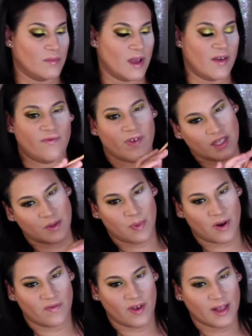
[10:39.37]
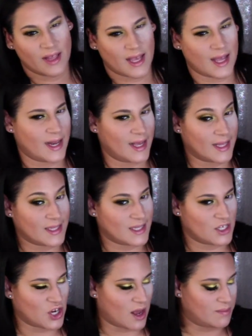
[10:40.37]
it fits perfectly and it gets
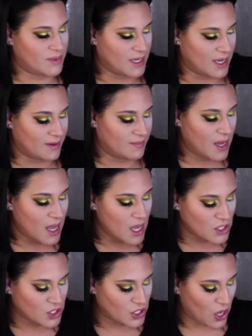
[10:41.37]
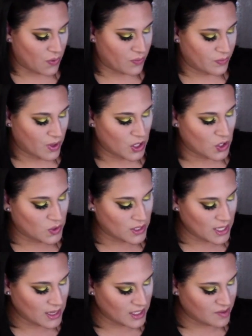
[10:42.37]
the job done. So using
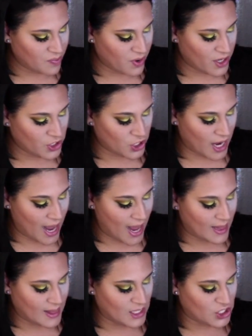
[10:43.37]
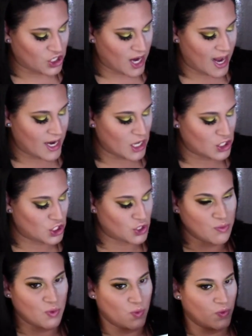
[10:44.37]
this brush and the shade
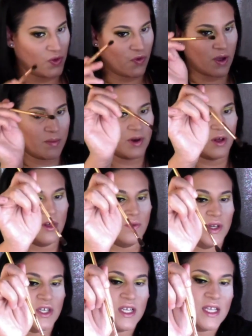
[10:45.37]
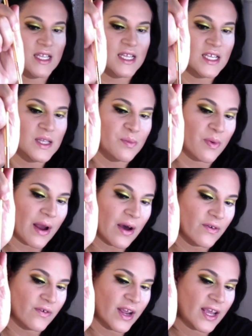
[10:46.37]
Smooth Criminal, which is this
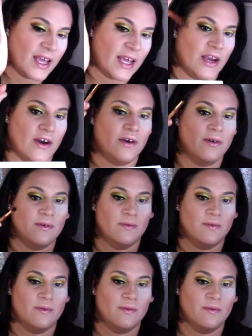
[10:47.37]
brown right here.